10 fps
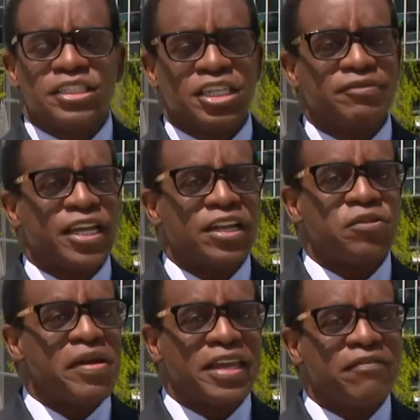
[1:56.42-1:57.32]
Chief Taylor
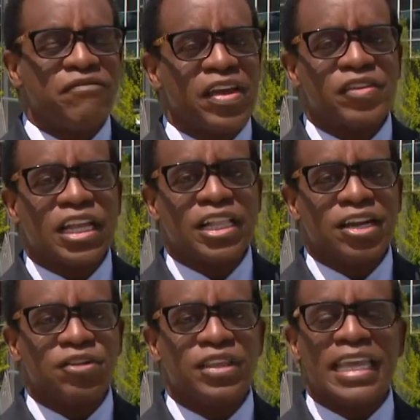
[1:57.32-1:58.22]
made it very
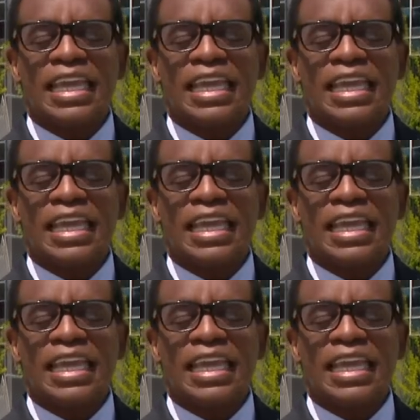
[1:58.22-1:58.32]
clear the